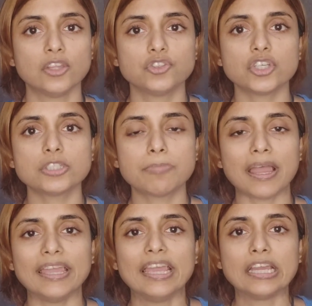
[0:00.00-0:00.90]
Just
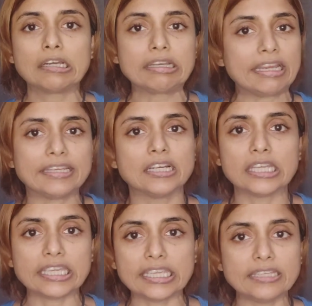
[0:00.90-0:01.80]
by creating a
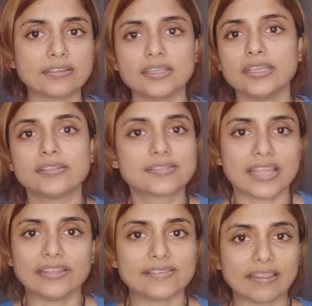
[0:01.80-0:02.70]
heated
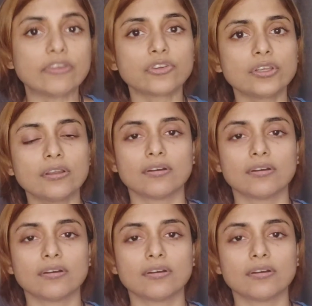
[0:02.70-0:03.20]
sensation